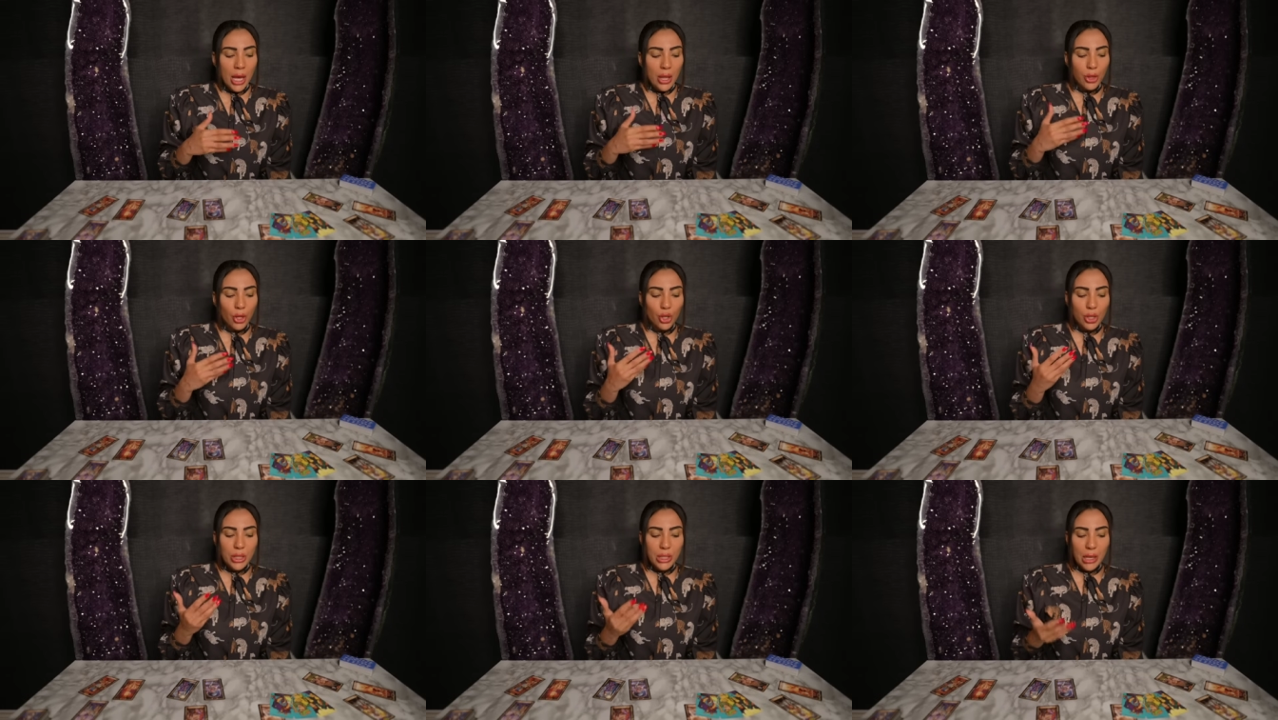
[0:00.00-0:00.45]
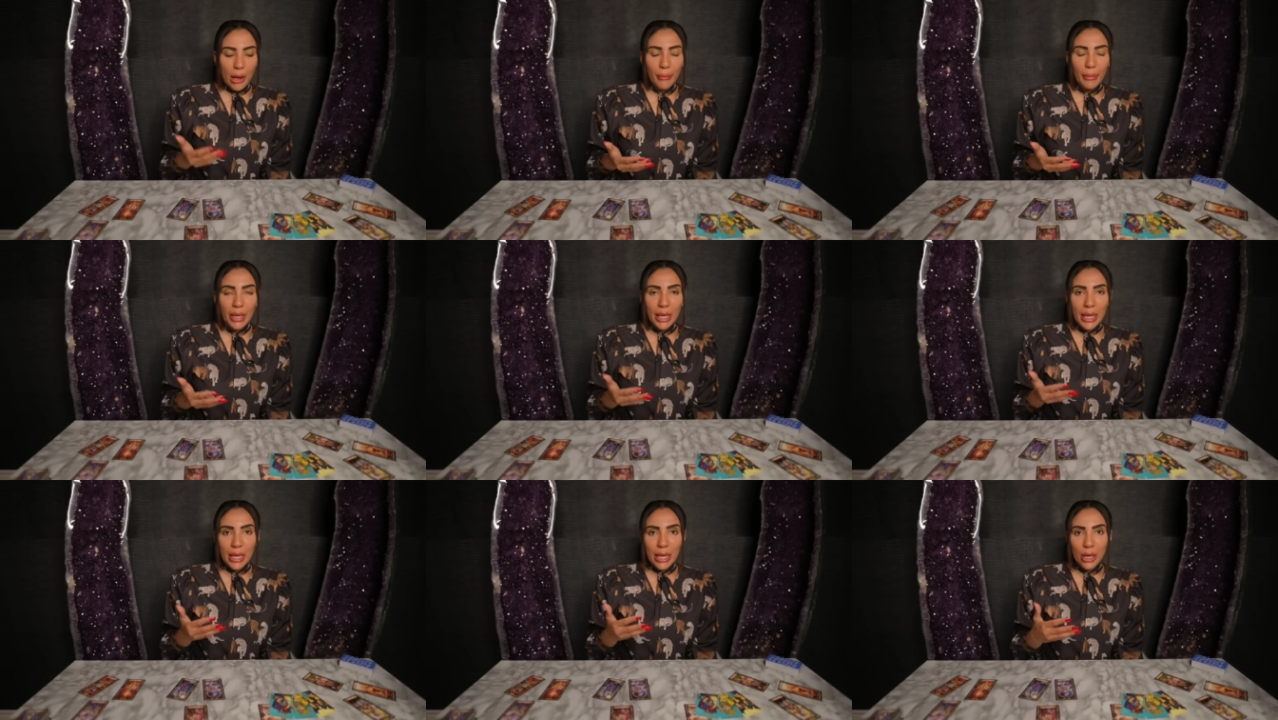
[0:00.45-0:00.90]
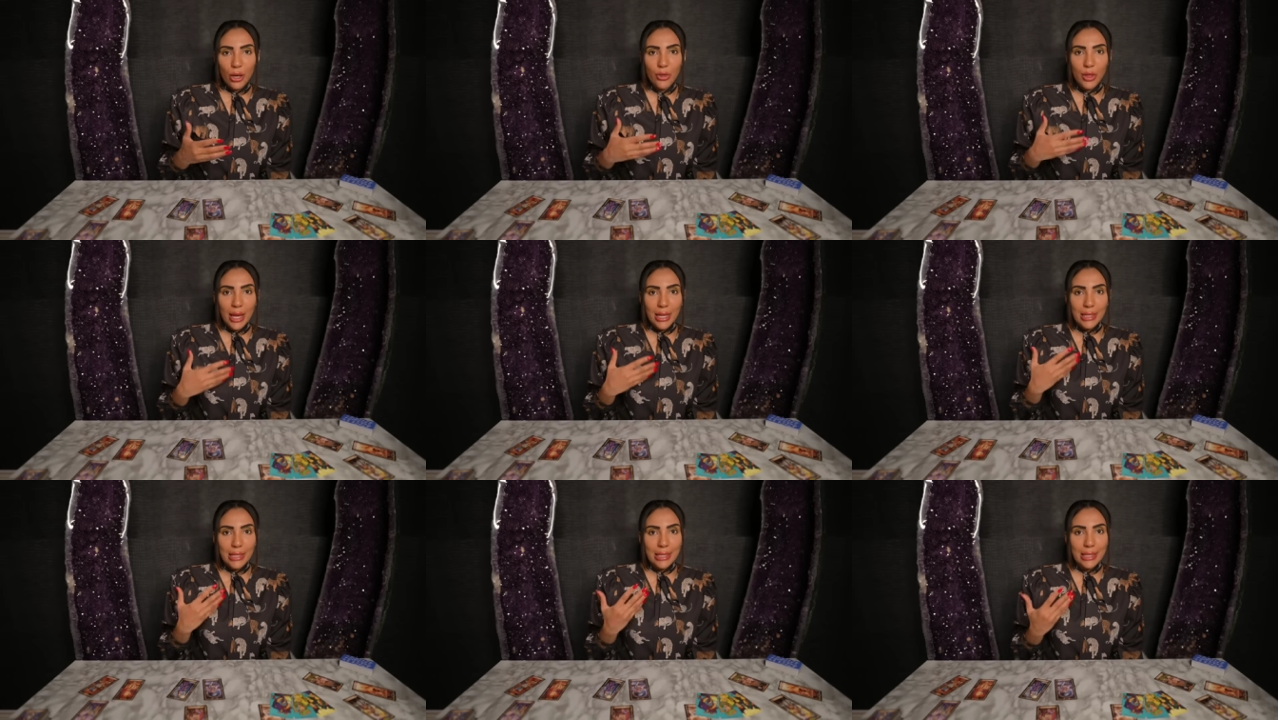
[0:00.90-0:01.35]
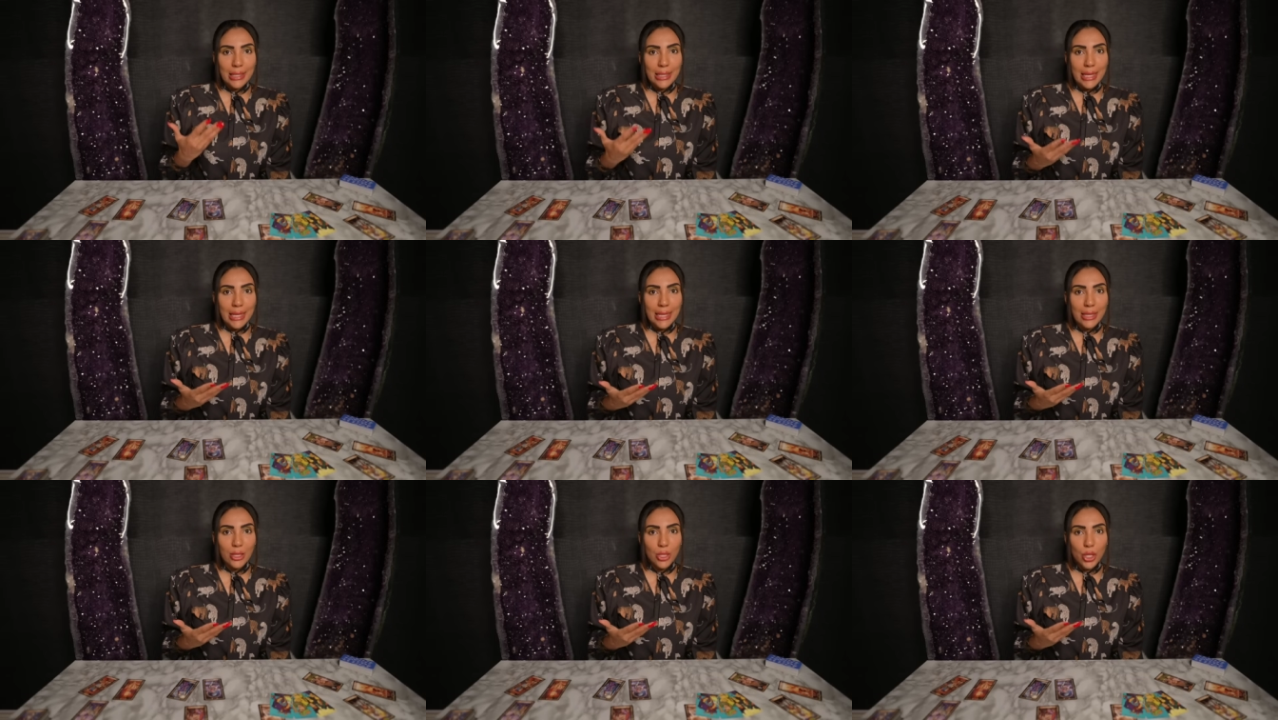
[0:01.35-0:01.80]
There's somebody here that
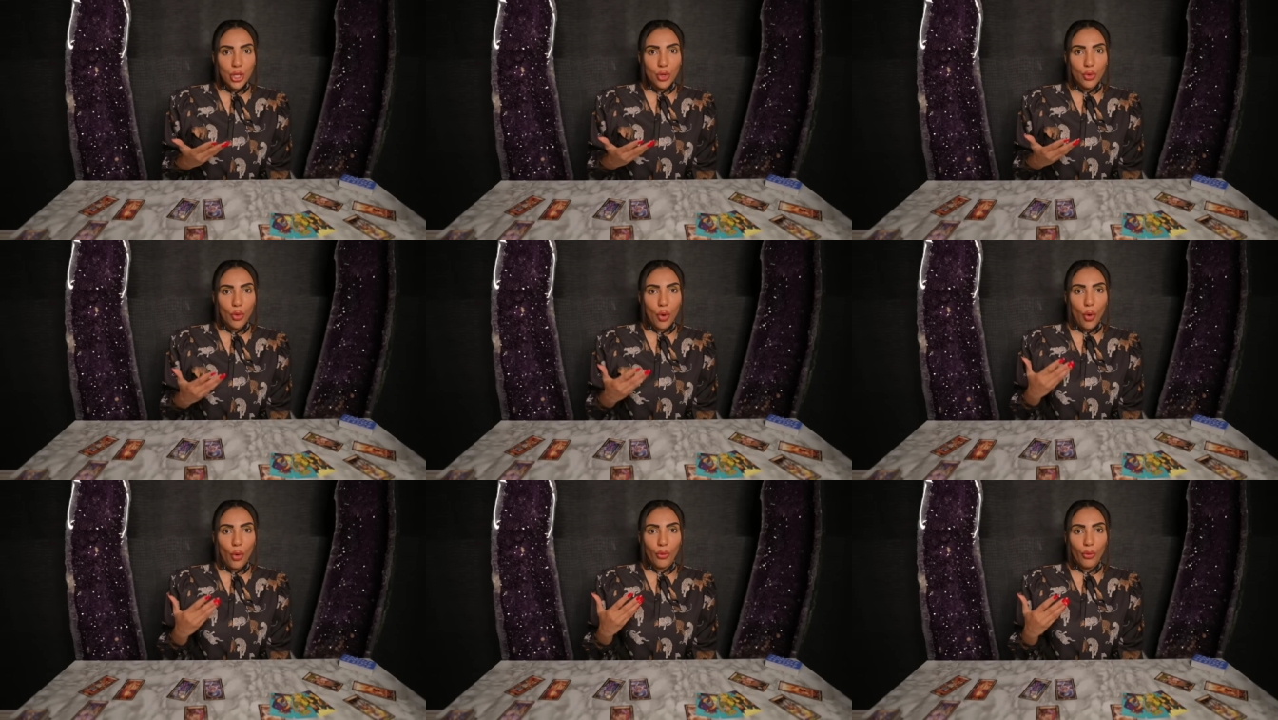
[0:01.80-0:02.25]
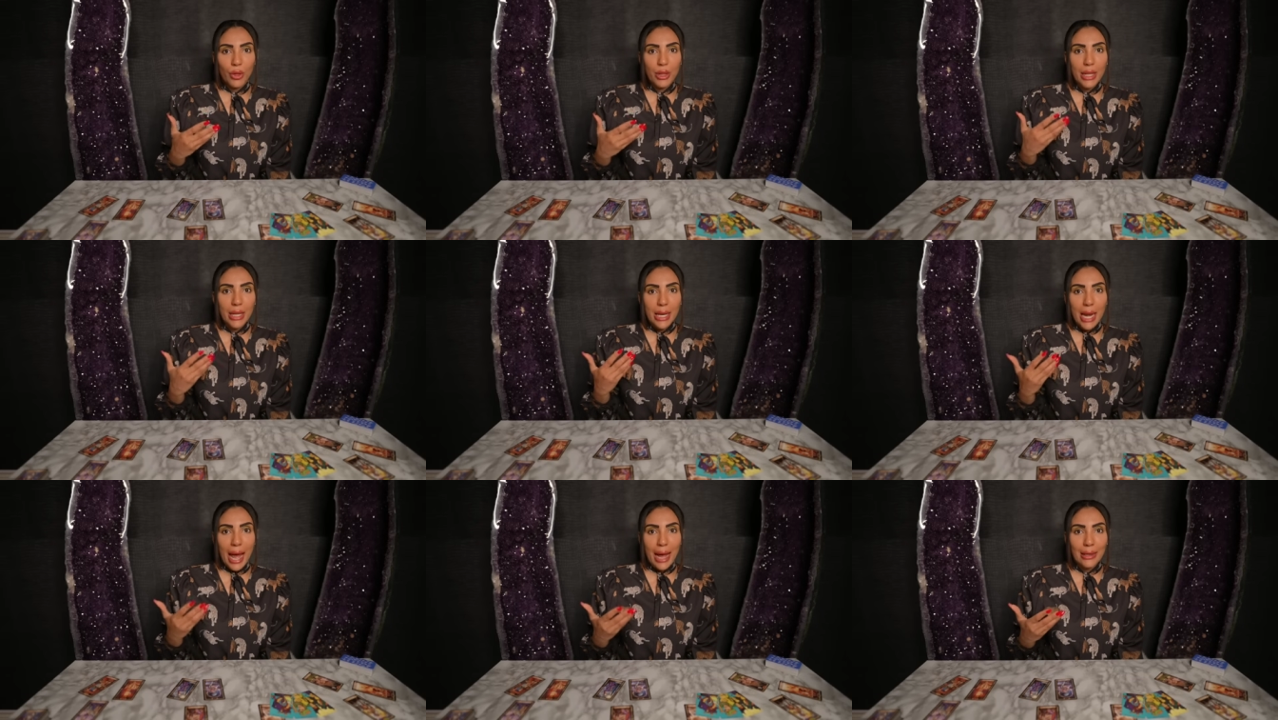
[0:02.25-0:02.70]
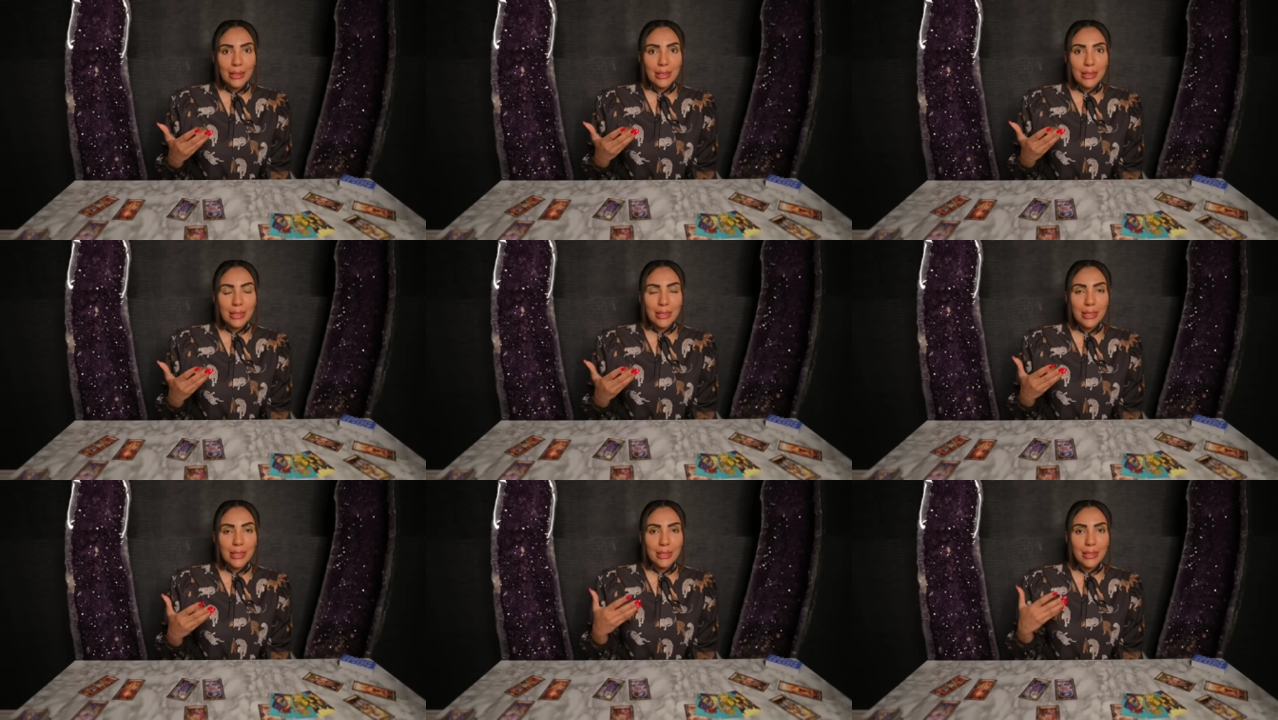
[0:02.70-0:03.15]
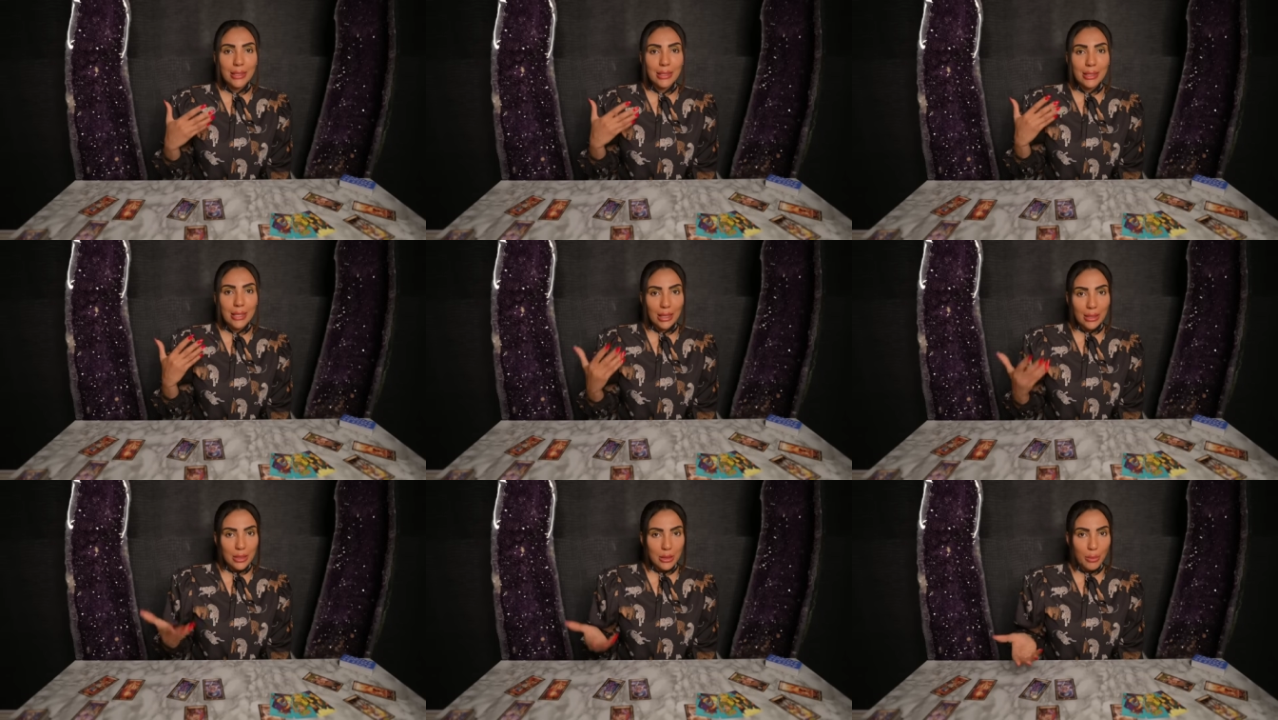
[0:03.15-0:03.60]
sees you over the next
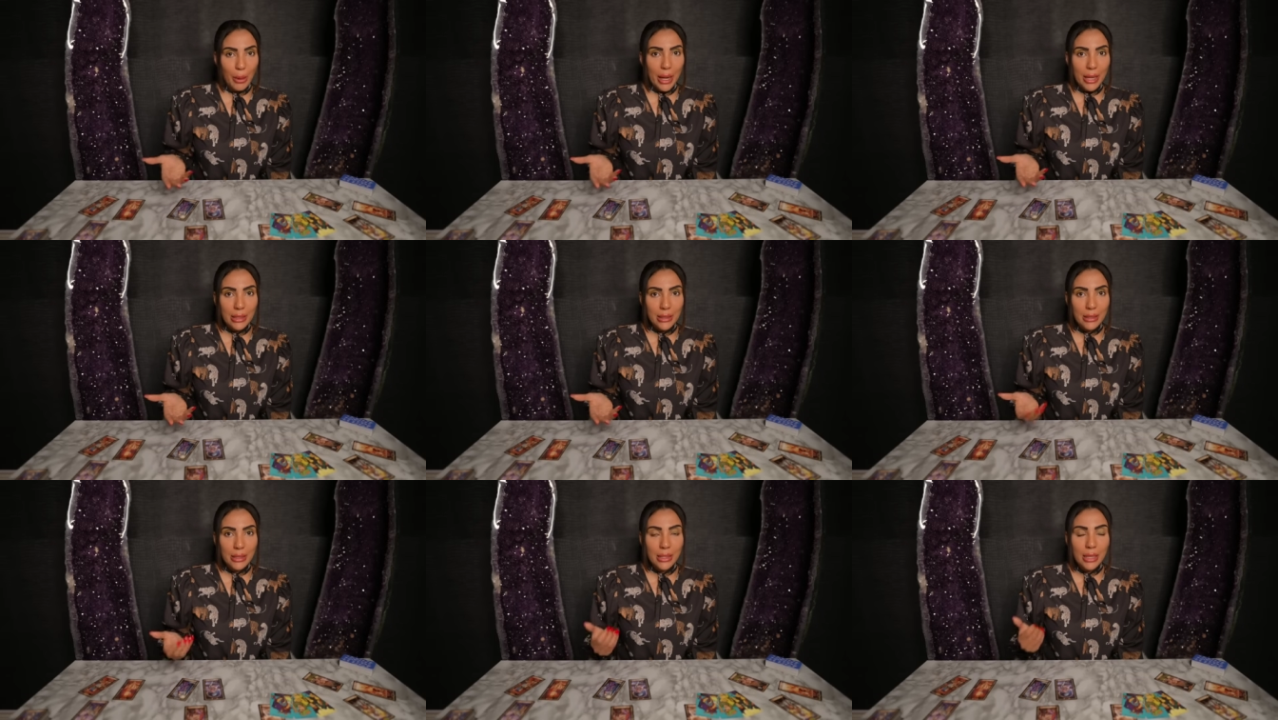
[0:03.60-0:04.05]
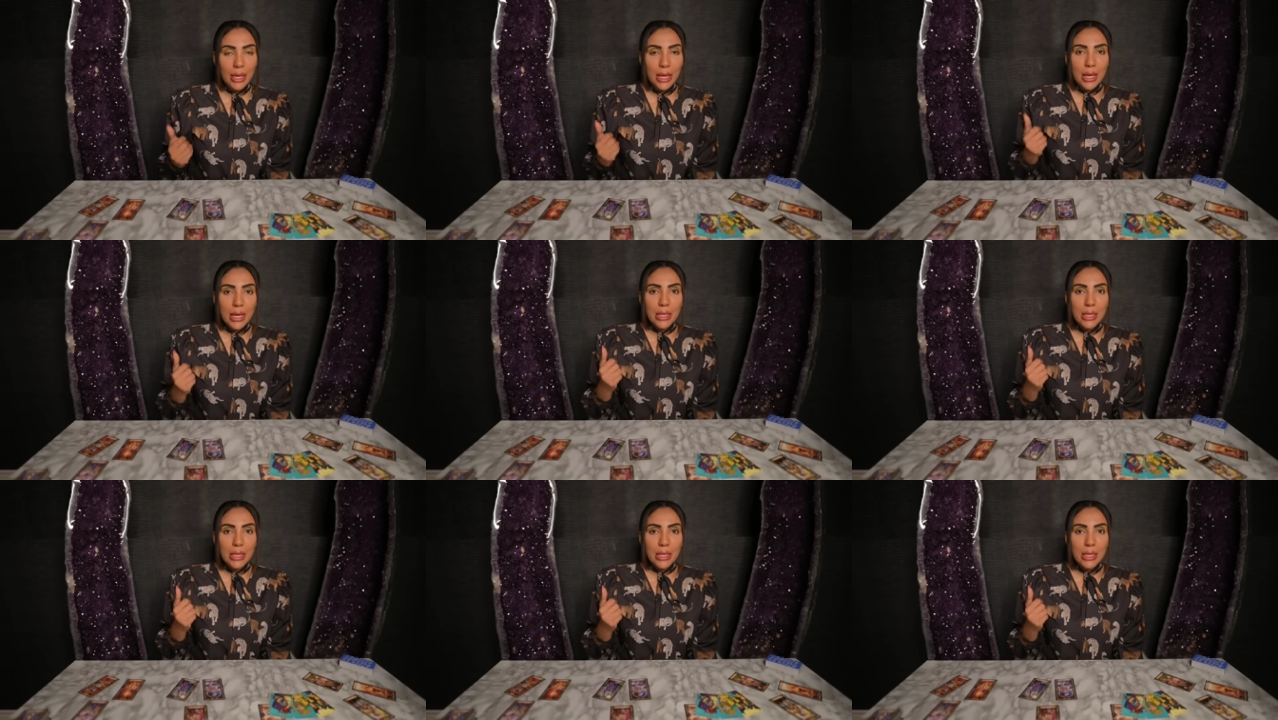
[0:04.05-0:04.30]
six months,